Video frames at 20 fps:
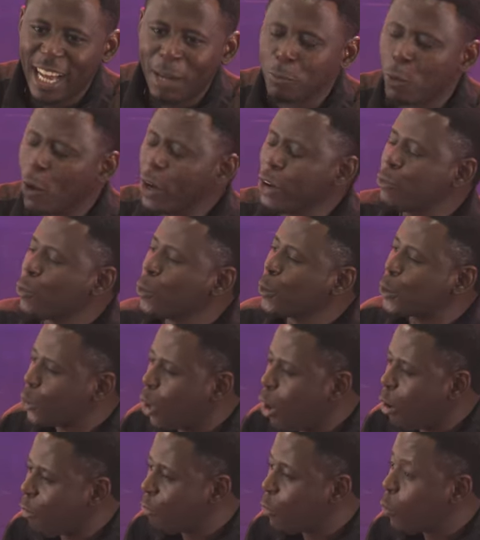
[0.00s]
I'm going through
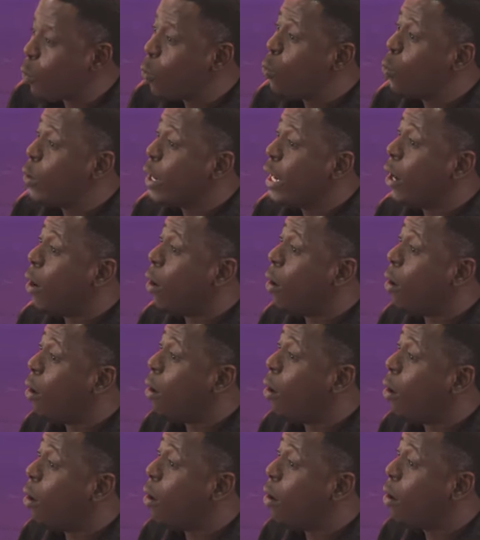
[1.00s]
stuff. We
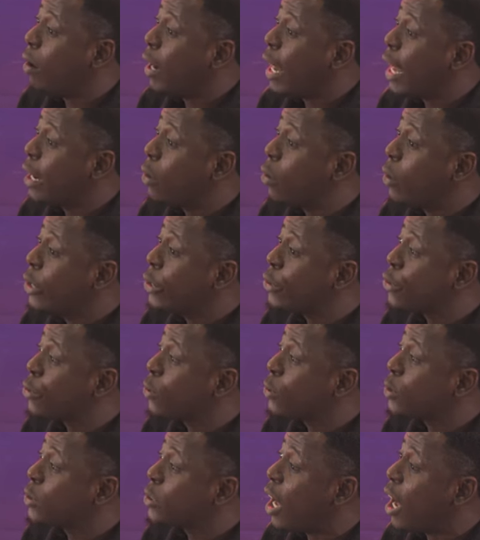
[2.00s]
all are going
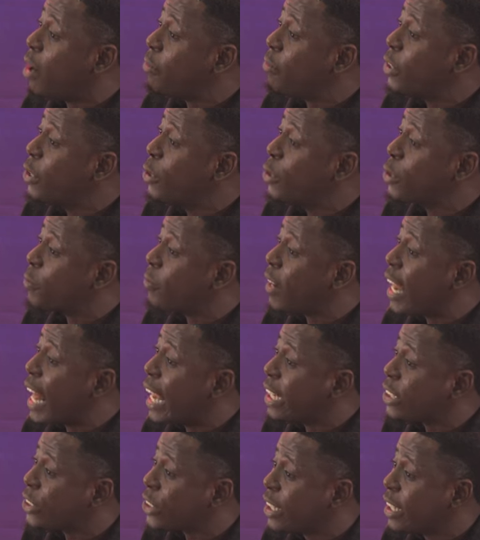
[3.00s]
through stuff. News
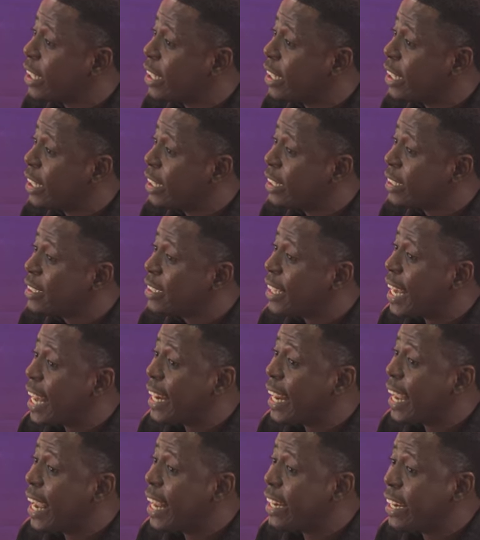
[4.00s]
flash,
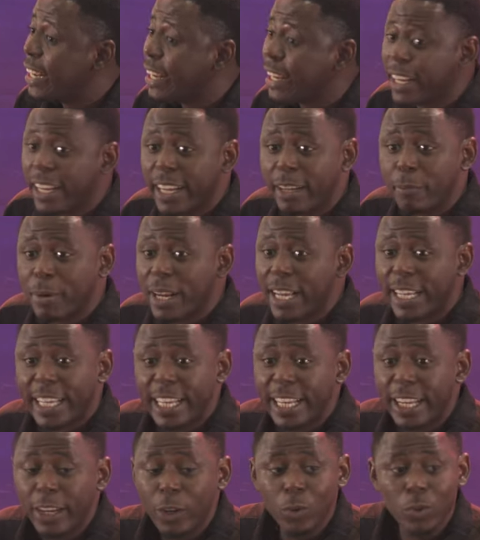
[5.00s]
CNN,
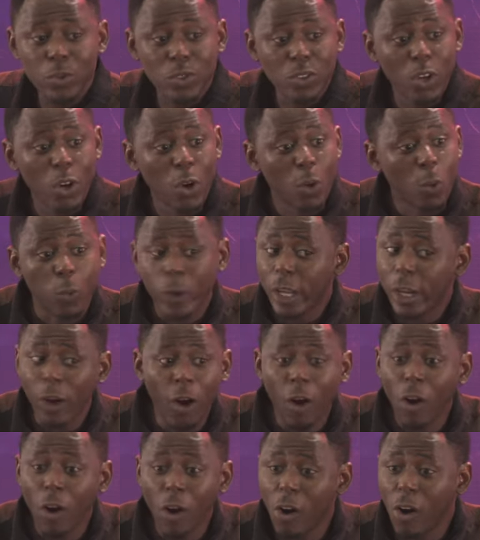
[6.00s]
breaking news. We
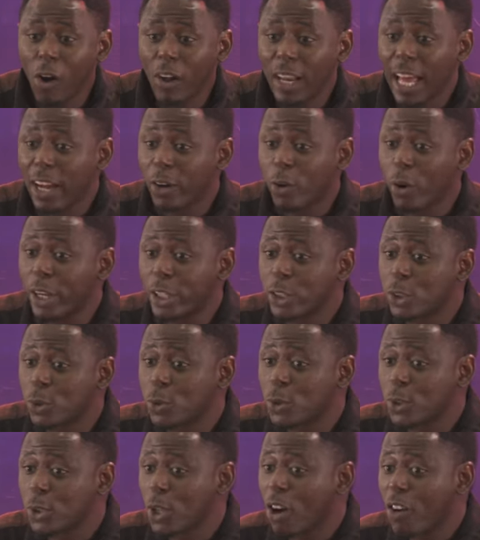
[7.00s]
all are going
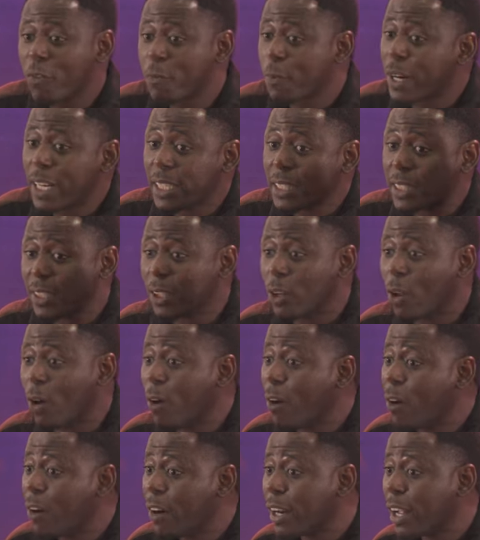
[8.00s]
through stuff. Praise the
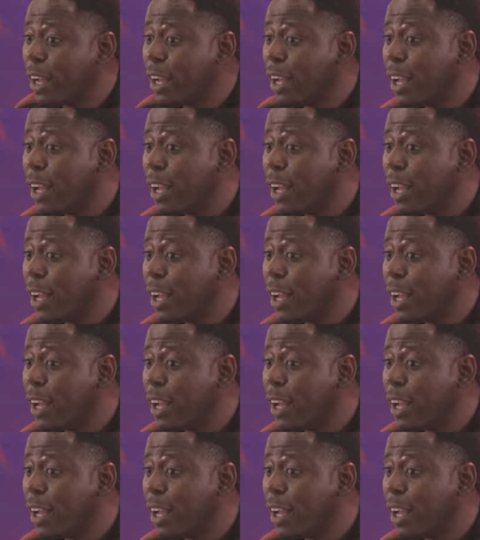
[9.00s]
Lord.